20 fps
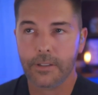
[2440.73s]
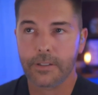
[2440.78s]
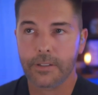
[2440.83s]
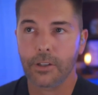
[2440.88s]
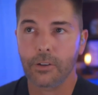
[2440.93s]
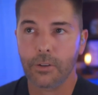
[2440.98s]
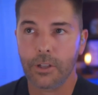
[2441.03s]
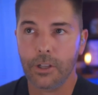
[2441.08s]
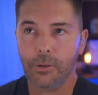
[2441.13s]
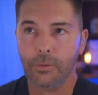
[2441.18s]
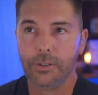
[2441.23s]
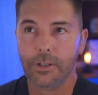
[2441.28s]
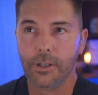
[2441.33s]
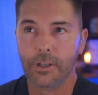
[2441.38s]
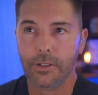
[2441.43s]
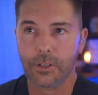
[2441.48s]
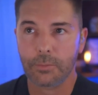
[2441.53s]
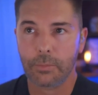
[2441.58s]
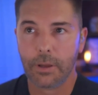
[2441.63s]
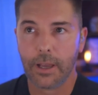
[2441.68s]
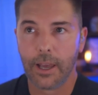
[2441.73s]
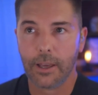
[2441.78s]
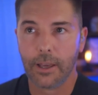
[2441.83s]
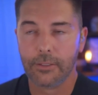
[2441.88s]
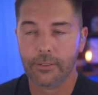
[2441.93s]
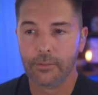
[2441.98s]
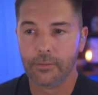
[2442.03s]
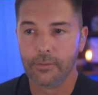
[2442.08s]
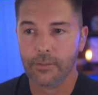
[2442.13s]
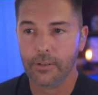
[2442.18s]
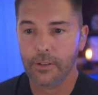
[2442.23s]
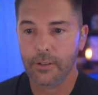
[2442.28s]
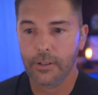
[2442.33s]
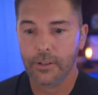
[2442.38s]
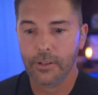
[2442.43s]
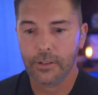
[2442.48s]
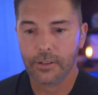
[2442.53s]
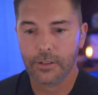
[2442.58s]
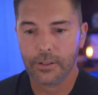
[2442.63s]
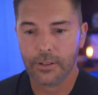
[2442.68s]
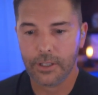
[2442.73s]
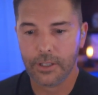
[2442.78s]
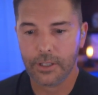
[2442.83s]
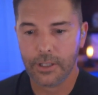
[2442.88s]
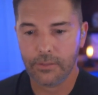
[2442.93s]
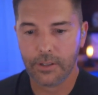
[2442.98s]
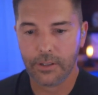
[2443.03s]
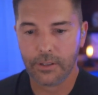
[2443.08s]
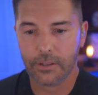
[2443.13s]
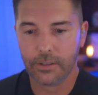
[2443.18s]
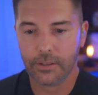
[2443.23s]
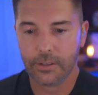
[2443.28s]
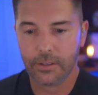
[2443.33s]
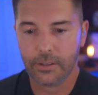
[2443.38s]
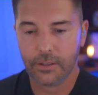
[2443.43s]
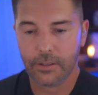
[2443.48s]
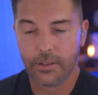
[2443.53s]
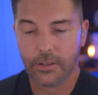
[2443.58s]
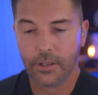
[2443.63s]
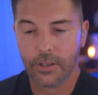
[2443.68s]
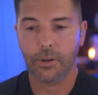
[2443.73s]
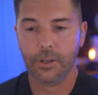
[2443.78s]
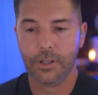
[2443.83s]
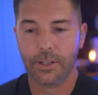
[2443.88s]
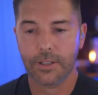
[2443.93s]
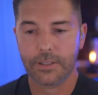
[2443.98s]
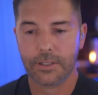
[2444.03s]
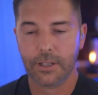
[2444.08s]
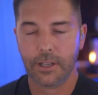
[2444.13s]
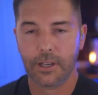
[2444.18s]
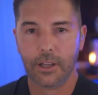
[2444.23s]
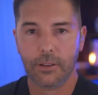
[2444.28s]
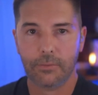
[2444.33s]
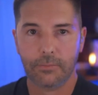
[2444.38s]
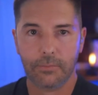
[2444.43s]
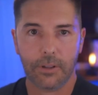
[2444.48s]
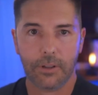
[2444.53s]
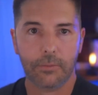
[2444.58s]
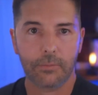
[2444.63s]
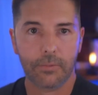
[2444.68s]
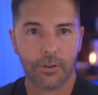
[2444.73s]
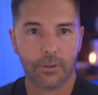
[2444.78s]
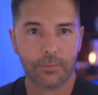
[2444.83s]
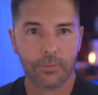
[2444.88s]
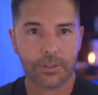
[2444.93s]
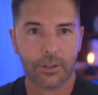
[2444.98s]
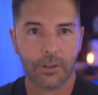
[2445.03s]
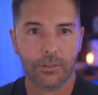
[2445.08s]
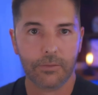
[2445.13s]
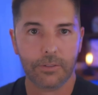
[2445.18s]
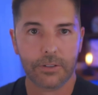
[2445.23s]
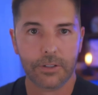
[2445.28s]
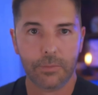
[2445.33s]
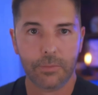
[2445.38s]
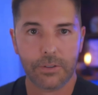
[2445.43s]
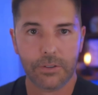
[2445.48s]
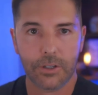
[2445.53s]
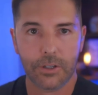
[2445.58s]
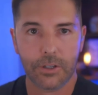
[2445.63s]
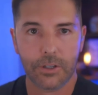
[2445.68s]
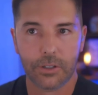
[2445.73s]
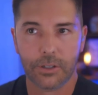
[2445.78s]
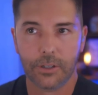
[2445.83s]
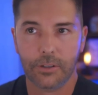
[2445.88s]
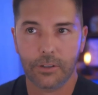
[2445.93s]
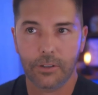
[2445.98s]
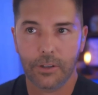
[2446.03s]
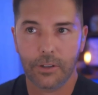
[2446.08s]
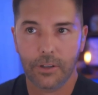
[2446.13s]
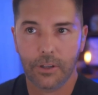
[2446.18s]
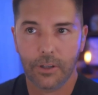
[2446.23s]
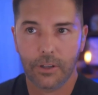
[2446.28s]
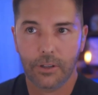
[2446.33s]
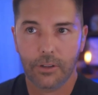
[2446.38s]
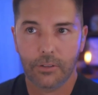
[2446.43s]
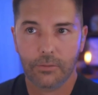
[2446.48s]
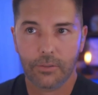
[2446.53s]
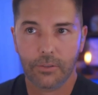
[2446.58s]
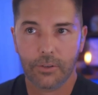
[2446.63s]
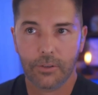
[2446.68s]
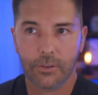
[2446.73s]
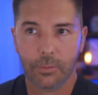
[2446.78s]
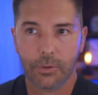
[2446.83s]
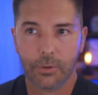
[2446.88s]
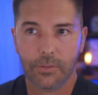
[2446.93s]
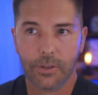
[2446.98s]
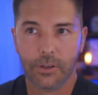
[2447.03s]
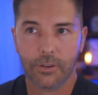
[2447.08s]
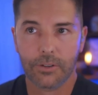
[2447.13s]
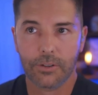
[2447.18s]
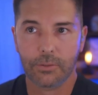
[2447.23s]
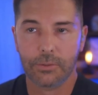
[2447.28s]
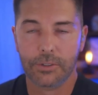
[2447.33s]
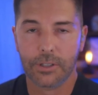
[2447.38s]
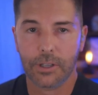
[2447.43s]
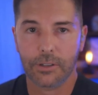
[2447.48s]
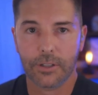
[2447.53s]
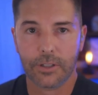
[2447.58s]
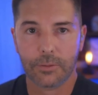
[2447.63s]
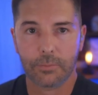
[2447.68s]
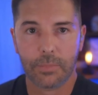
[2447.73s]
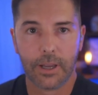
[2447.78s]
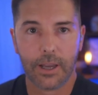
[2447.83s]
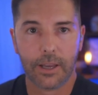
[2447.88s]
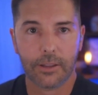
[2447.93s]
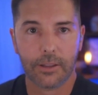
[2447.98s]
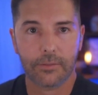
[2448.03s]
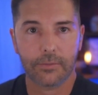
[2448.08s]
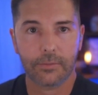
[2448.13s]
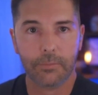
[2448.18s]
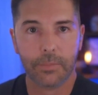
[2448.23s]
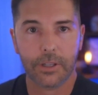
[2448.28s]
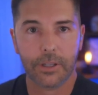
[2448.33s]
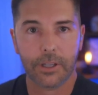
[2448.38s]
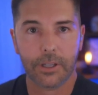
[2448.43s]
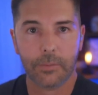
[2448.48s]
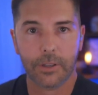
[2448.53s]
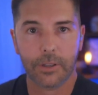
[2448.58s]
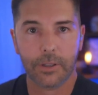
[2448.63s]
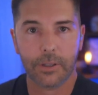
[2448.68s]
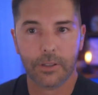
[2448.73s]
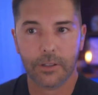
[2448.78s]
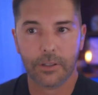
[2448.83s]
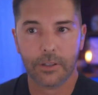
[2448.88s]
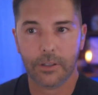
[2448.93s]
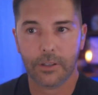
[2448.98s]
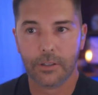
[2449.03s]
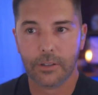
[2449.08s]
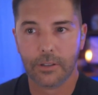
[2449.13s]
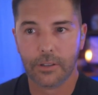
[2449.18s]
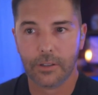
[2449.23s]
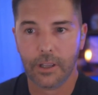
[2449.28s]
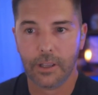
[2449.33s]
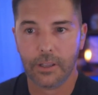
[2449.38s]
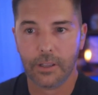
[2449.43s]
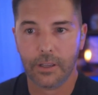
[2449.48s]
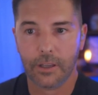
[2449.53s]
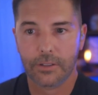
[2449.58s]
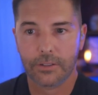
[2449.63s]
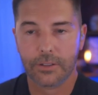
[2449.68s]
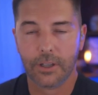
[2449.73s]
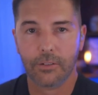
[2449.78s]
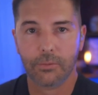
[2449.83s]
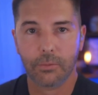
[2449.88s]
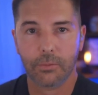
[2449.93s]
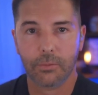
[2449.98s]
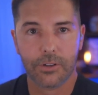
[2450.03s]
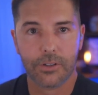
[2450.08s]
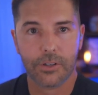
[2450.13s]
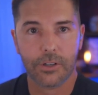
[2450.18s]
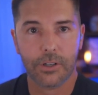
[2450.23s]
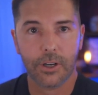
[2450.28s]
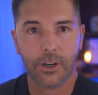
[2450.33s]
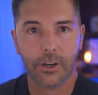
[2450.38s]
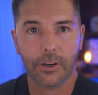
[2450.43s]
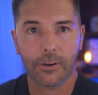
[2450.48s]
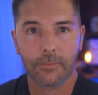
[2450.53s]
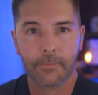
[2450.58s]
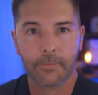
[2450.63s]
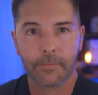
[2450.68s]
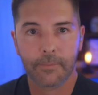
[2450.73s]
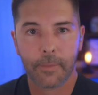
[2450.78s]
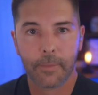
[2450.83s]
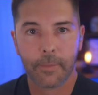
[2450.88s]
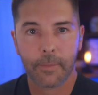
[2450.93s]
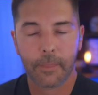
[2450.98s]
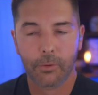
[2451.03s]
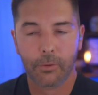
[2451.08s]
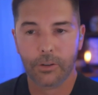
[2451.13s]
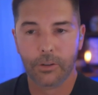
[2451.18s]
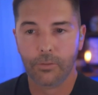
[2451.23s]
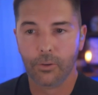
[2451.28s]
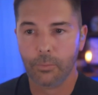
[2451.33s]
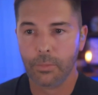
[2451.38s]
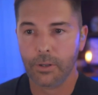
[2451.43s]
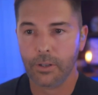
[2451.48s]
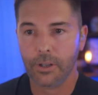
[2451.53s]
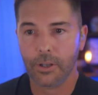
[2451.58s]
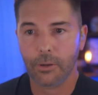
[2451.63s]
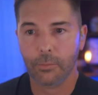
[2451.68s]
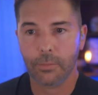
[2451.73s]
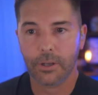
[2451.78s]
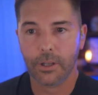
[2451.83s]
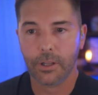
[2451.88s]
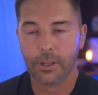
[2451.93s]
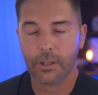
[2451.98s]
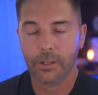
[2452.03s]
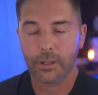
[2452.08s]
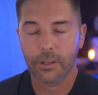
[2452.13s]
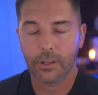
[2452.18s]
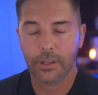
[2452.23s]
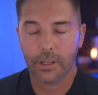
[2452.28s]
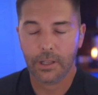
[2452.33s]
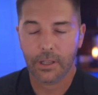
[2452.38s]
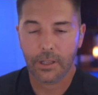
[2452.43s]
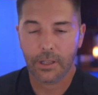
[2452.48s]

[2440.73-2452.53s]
And so he went down this path of leaving what he had set up for himself as a musician for a number of years, and went down this path of becoming a software engineer, working for a big company,